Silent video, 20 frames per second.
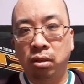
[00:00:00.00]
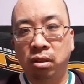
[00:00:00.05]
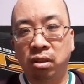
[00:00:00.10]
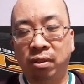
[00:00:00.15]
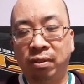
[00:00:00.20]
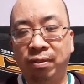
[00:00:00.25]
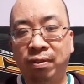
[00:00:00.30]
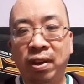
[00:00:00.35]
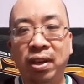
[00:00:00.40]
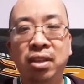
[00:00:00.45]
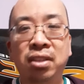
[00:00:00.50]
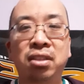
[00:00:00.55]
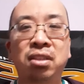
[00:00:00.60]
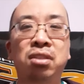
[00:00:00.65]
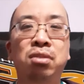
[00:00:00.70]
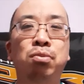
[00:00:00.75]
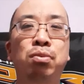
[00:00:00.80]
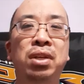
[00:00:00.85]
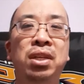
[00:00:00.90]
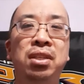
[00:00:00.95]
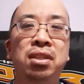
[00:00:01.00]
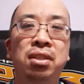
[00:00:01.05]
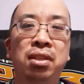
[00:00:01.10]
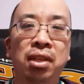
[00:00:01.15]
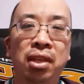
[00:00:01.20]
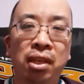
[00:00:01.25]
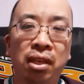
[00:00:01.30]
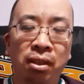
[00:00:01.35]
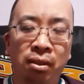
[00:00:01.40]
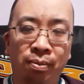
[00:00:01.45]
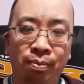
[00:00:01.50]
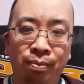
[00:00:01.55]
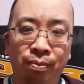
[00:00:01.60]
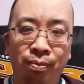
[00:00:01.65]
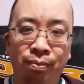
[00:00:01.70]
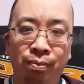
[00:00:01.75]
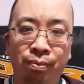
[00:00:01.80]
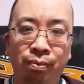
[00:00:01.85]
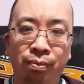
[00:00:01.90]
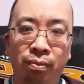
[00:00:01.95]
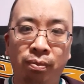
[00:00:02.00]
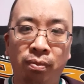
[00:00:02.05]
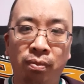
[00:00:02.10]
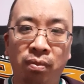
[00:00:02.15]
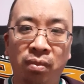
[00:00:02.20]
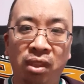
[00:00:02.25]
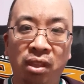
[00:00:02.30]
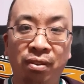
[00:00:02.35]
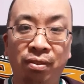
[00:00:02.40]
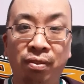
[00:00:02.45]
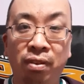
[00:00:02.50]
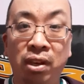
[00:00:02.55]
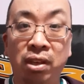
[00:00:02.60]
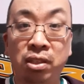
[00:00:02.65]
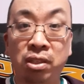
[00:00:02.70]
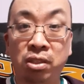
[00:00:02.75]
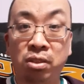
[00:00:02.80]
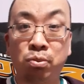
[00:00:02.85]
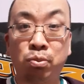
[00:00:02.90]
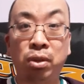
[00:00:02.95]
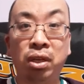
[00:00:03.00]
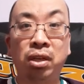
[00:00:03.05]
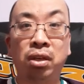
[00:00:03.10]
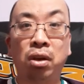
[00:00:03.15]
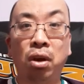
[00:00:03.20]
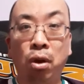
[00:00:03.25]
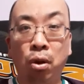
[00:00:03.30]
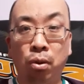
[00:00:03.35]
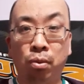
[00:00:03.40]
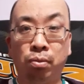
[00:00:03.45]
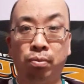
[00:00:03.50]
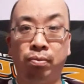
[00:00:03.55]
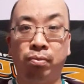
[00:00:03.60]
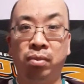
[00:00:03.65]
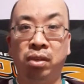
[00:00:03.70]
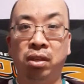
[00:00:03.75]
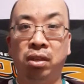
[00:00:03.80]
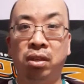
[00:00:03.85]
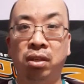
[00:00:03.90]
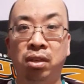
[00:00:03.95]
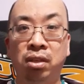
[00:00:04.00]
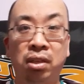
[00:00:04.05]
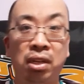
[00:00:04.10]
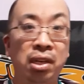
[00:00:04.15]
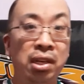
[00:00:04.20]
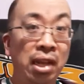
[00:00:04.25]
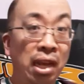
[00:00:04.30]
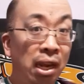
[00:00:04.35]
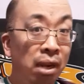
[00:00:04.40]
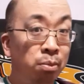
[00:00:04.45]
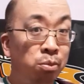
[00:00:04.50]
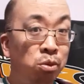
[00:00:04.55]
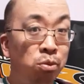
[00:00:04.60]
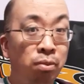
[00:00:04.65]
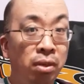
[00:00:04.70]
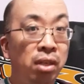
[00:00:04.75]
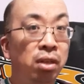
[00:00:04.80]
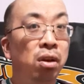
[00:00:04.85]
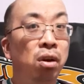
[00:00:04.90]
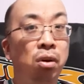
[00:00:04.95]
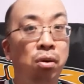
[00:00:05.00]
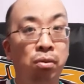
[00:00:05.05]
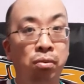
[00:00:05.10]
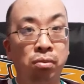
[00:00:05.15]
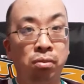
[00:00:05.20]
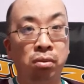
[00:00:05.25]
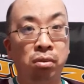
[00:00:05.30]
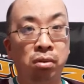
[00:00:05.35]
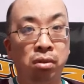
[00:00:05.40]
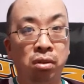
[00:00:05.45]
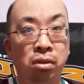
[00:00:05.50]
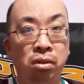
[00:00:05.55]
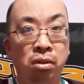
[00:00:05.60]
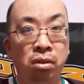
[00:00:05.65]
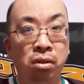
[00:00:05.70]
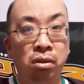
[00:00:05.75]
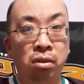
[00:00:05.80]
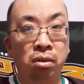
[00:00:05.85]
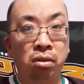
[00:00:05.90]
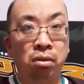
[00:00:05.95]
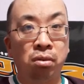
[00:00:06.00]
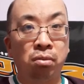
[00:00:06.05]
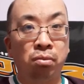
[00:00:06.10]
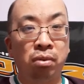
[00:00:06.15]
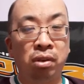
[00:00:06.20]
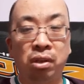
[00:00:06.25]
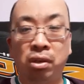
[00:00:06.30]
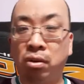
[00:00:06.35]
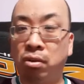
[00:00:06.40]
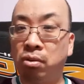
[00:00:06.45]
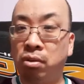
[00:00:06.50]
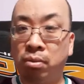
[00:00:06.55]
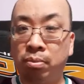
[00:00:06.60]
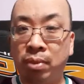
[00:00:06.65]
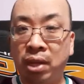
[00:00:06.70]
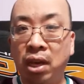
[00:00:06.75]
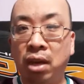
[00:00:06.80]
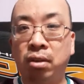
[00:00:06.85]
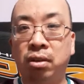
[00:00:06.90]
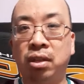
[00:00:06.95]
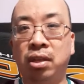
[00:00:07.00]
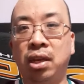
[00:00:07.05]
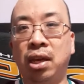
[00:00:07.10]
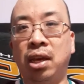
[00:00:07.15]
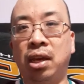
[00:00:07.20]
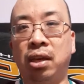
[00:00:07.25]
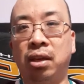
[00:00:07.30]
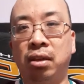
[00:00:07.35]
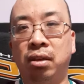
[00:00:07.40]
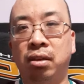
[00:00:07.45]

The faces we see, the faces we know, the names we know, we know them now today.